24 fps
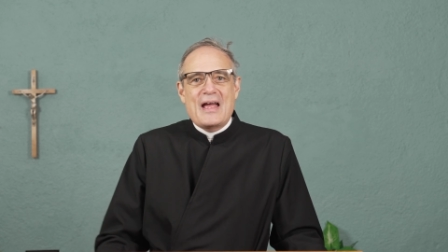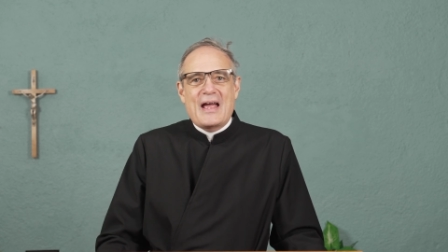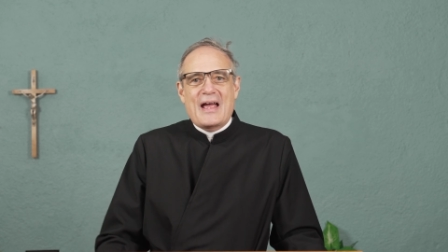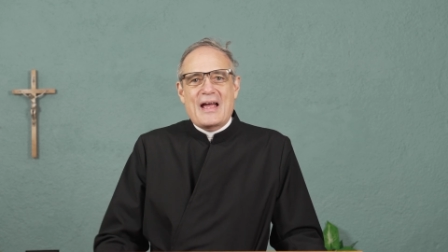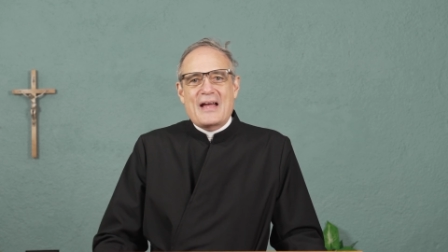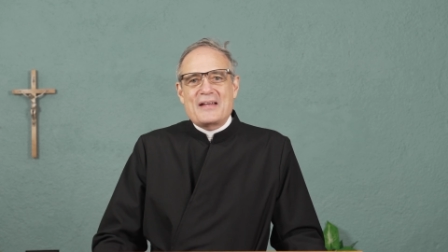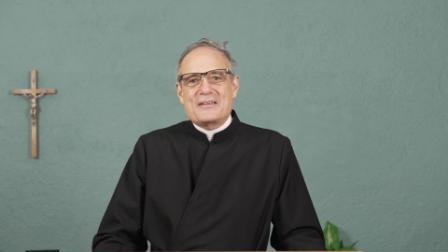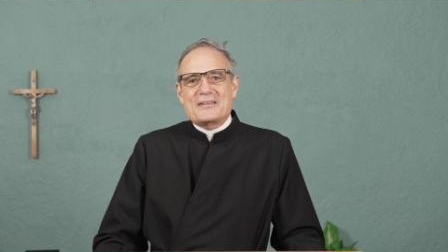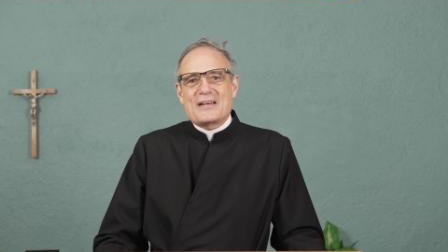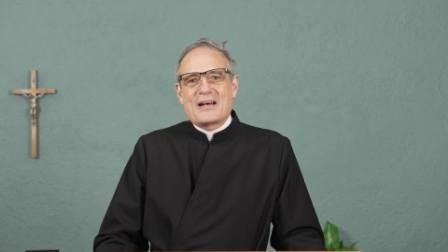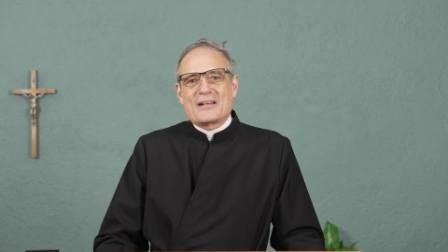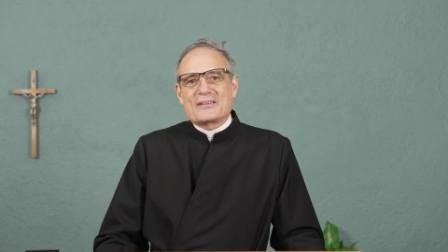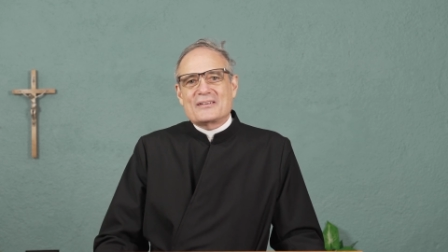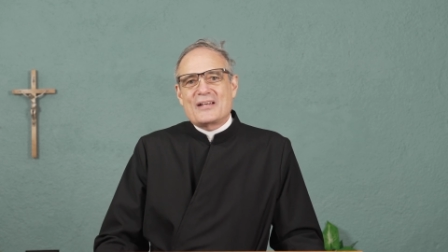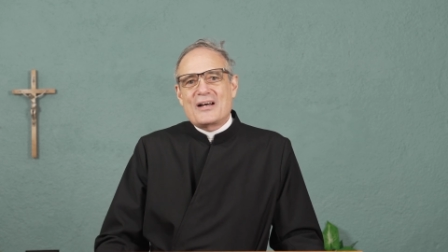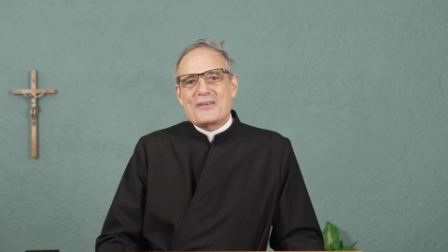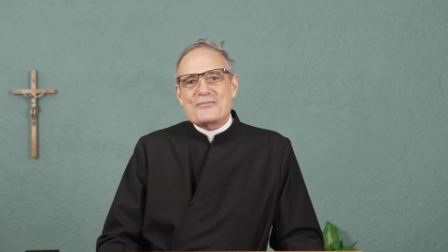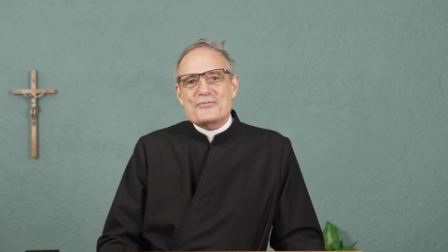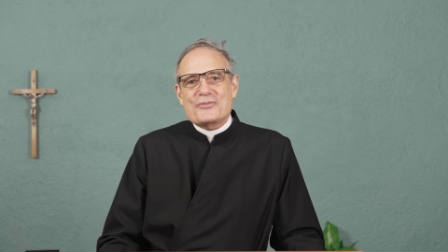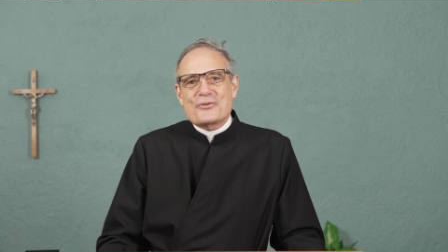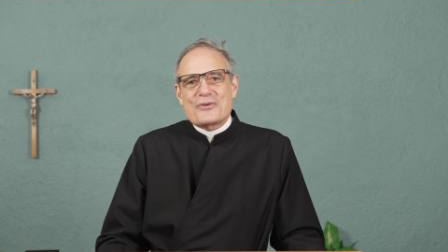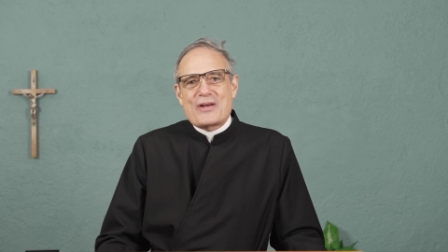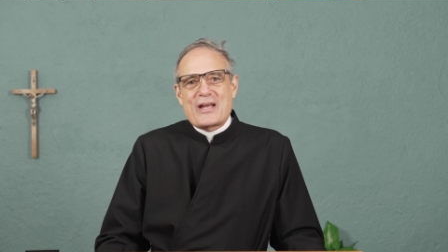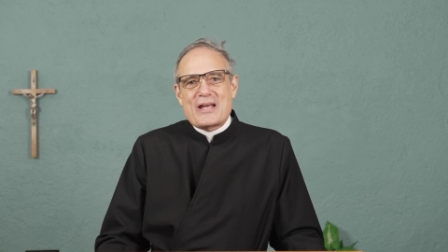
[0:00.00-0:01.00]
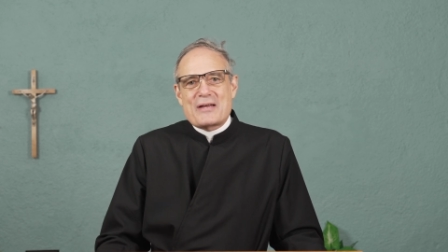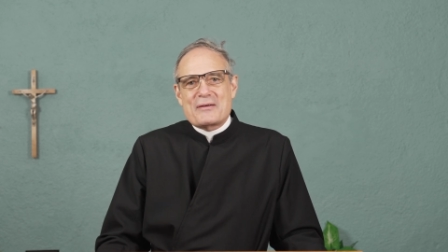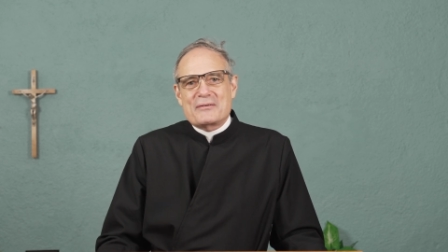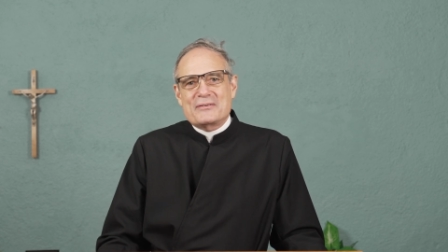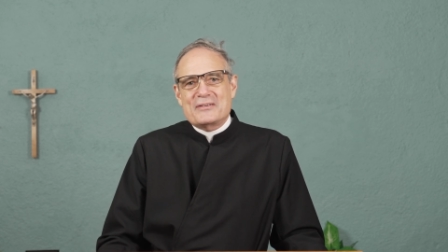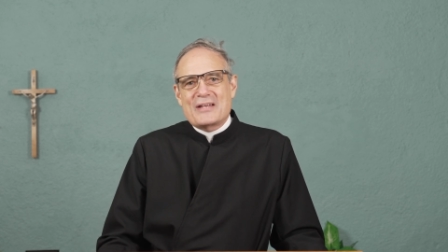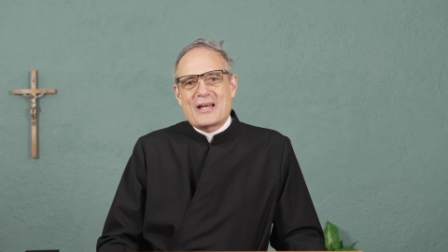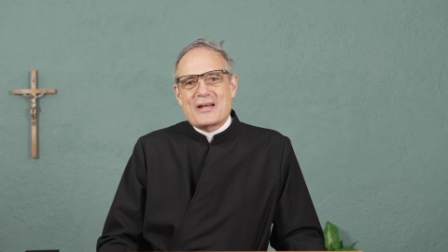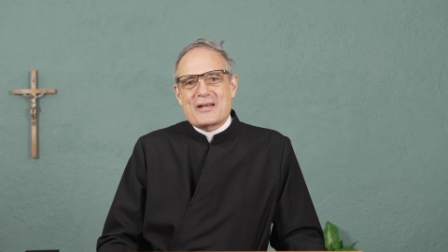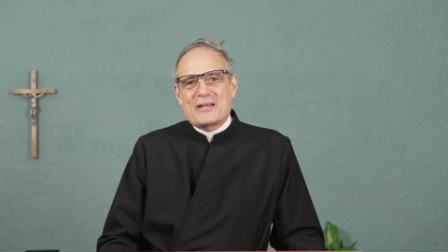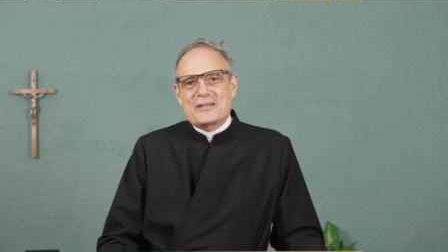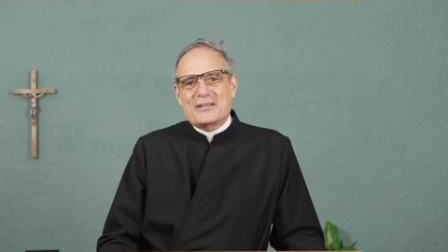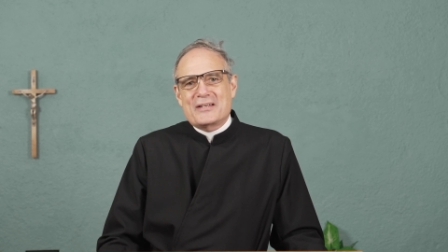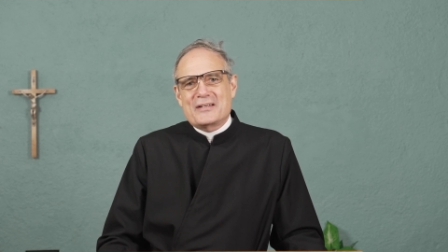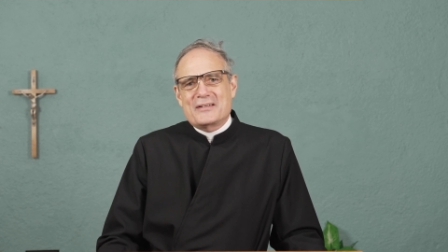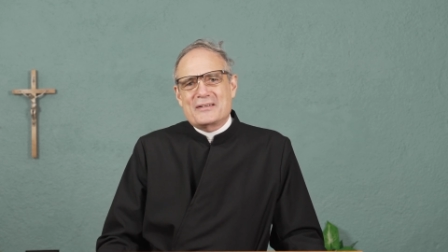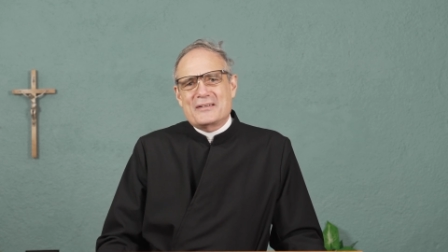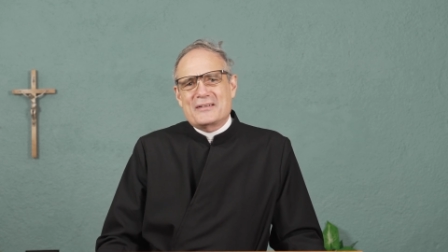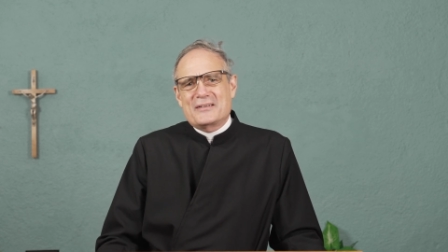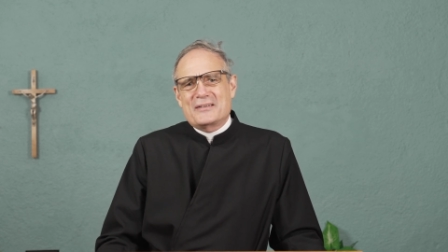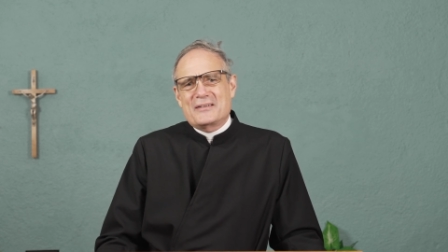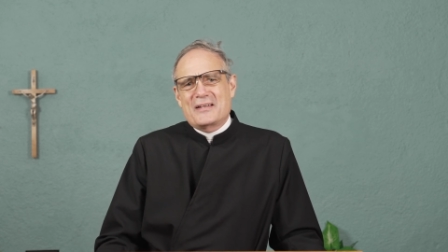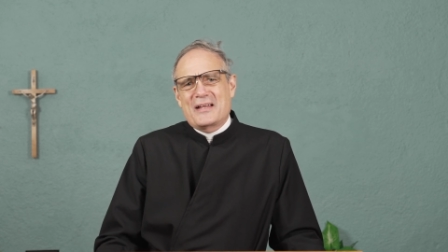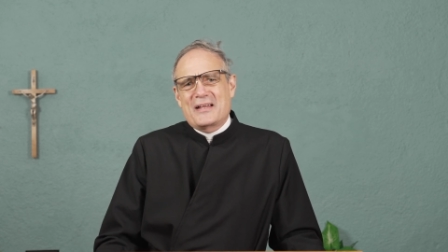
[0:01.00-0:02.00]
And uh, love your
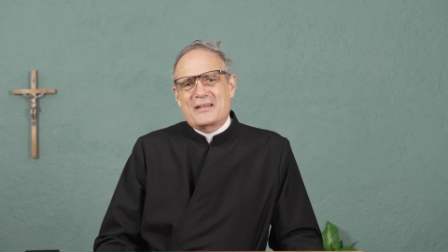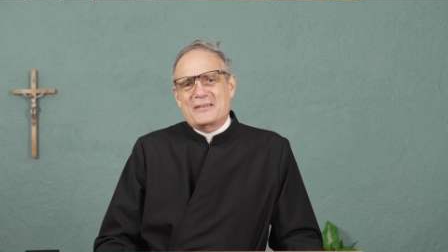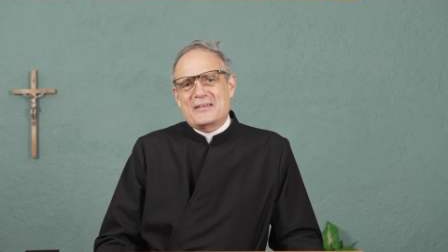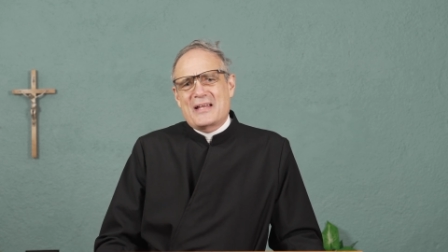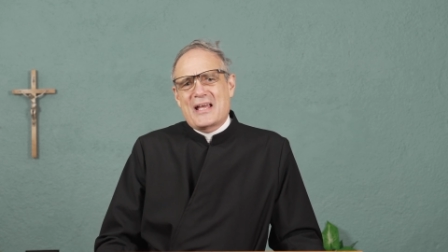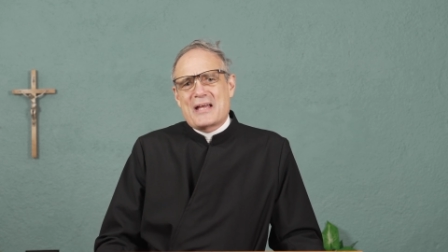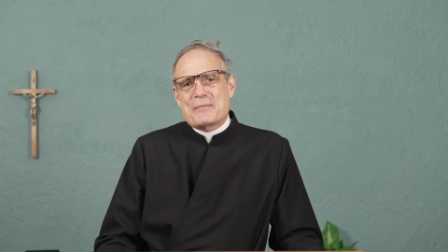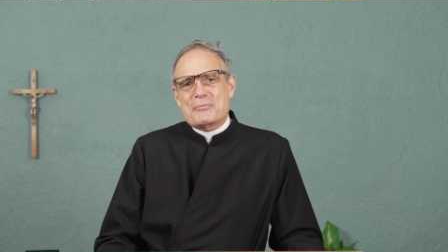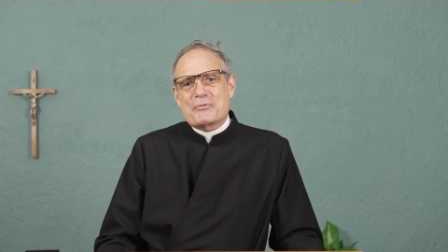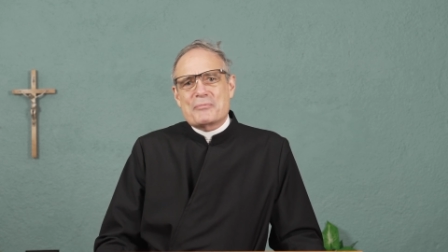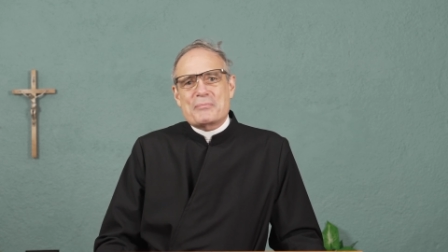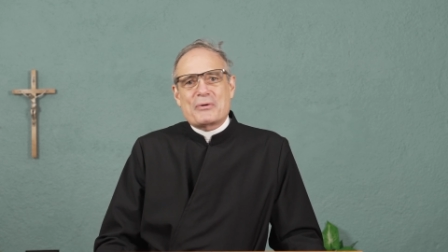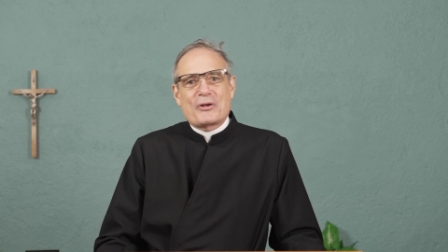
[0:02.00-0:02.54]
neighbor,